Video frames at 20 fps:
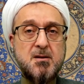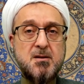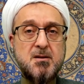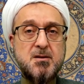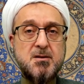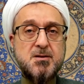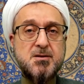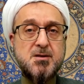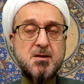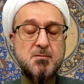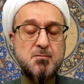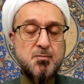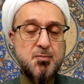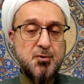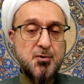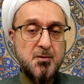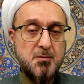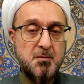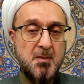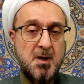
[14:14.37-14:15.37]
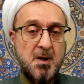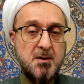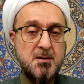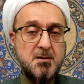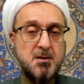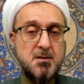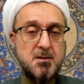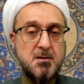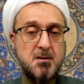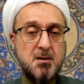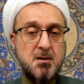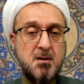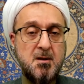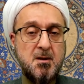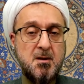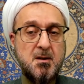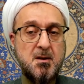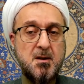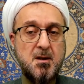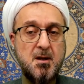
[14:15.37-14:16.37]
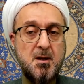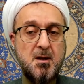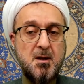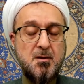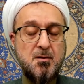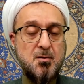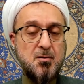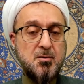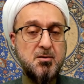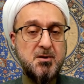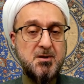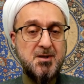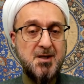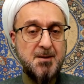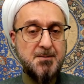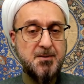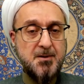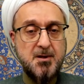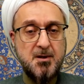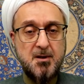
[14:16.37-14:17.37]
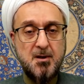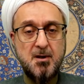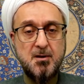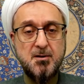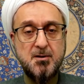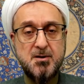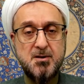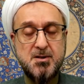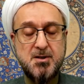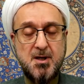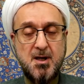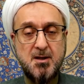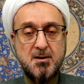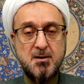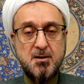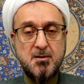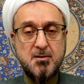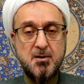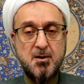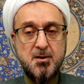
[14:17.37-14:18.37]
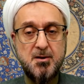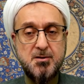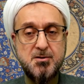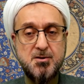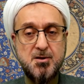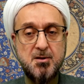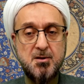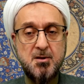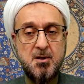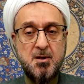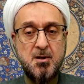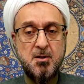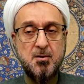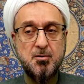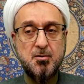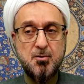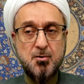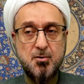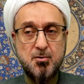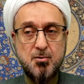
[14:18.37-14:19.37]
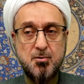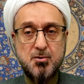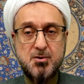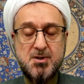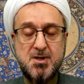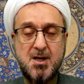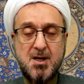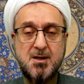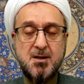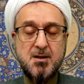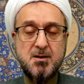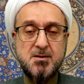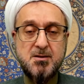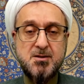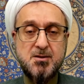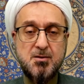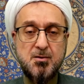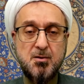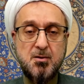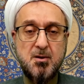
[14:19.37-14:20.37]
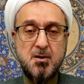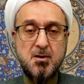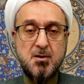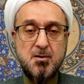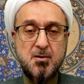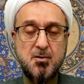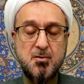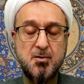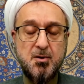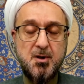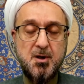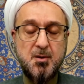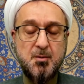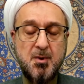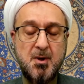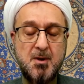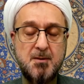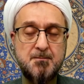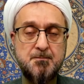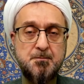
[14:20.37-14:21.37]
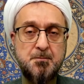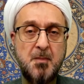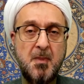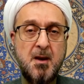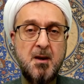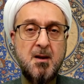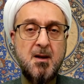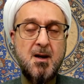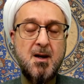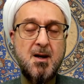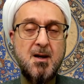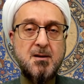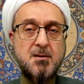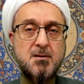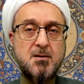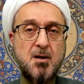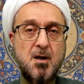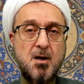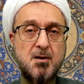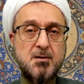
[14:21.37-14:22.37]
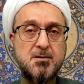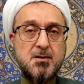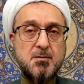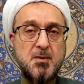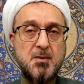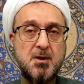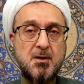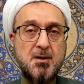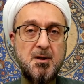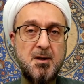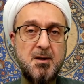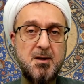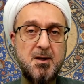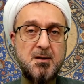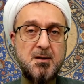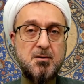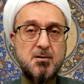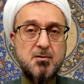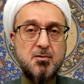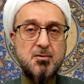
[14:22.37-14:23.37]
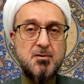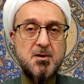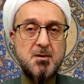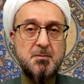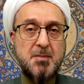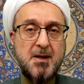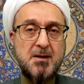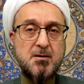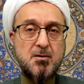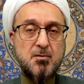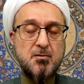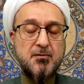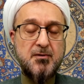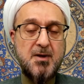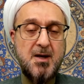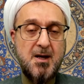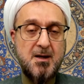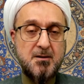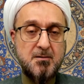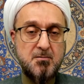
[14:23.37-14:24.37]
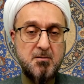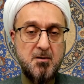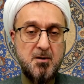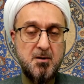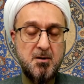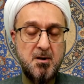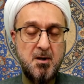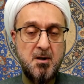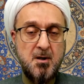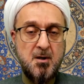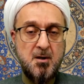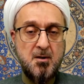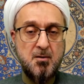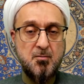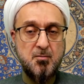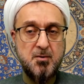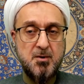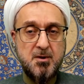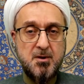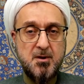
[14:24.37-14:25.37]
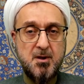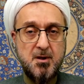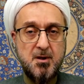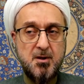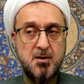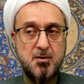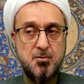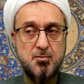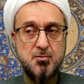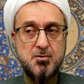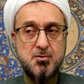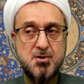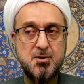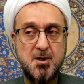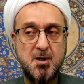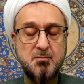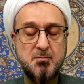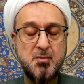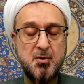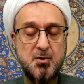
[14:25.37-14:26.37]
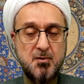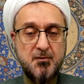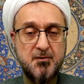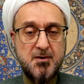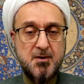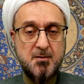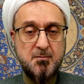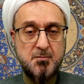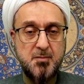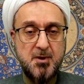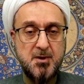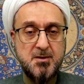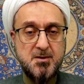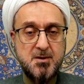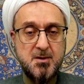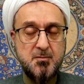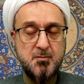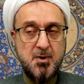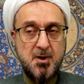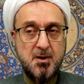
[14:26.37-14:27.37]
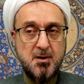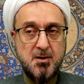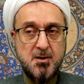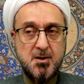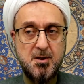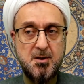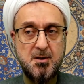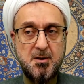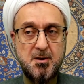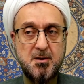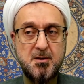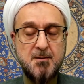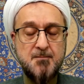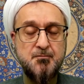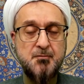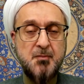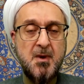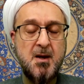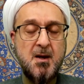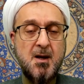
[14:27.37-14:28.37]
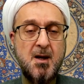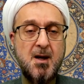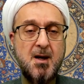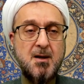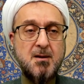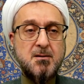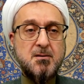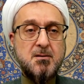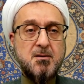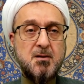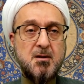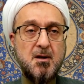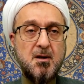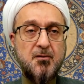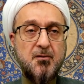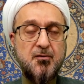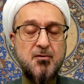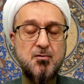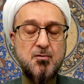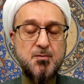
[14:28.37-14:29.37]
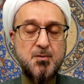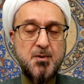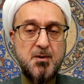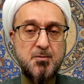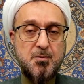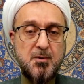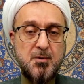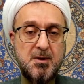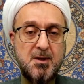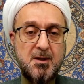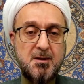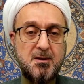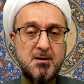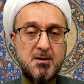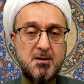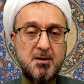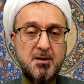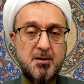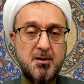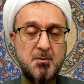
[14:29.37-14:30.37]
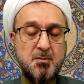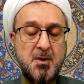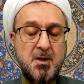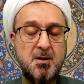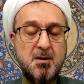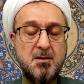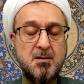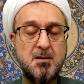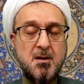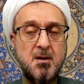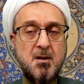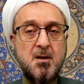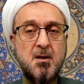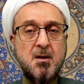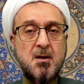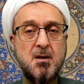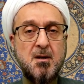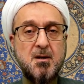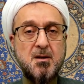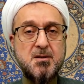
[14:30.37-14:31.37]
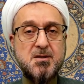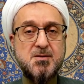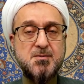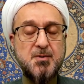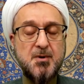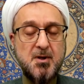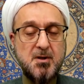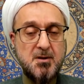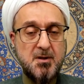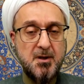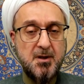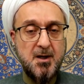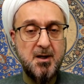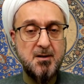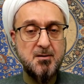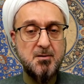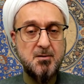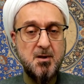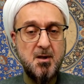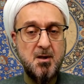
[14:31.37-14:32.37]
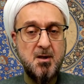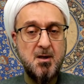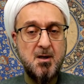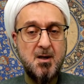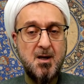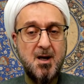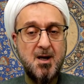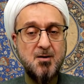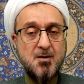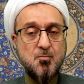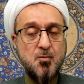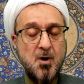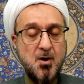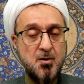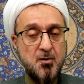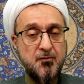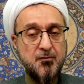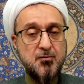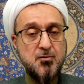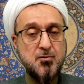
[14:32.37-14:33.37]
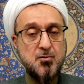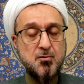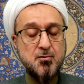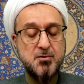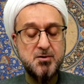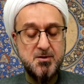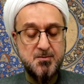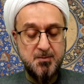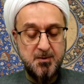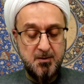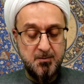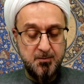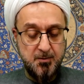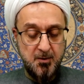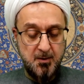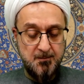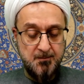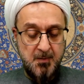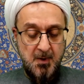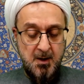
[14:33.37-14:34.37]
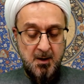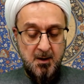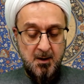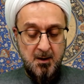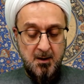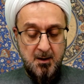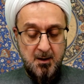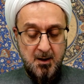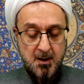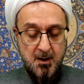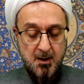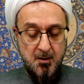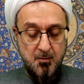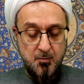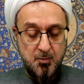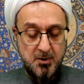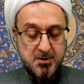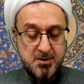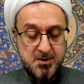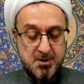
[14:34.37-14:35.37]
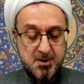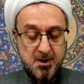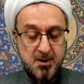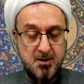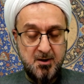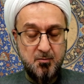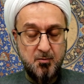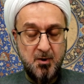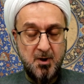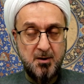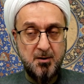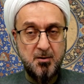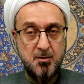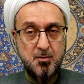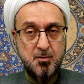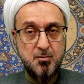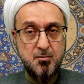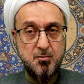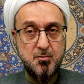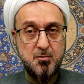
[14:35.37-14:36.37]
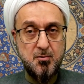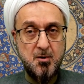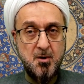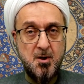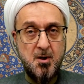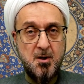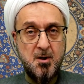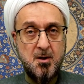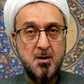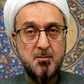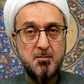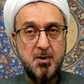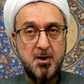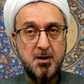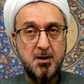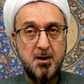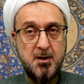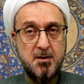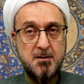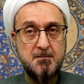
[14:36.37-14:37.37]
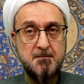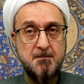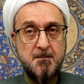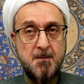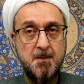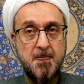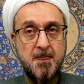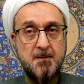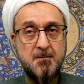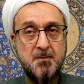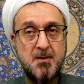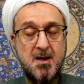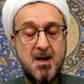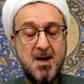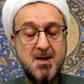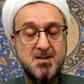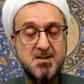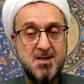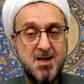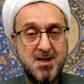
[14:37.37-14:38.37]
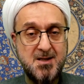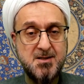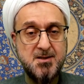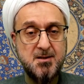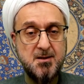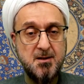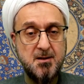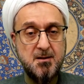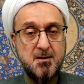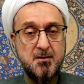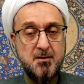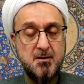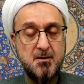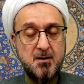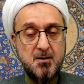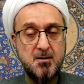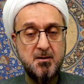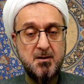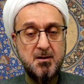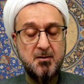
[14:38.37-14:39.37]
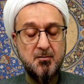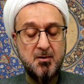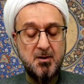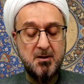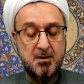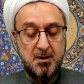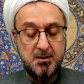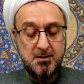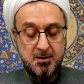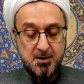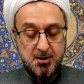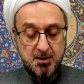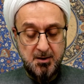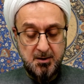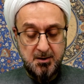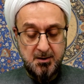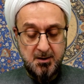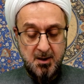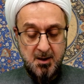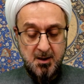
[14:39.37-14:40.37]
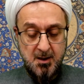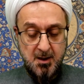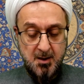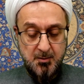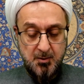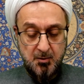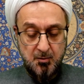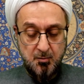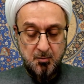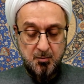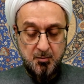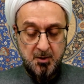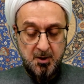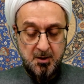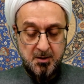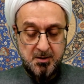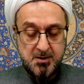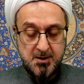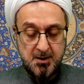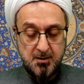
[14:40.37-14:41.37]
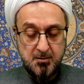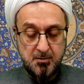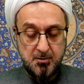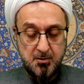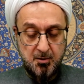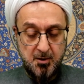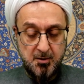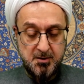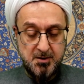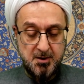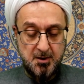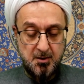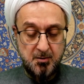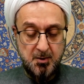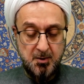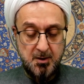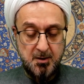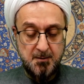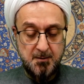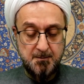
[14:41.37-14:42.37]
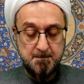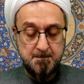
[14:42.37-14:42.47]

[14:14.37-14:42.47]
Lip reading: simple-minded, no depth in understanding religion, rose against the Holy Imam, and ultimately led to the Battle of Nahrawan, with a huge number of them being killed, and a few people that remained spread around. And one of those people was the one who became the assassin, the one that killed Amir al-Mu'mineen salawatullah wasalam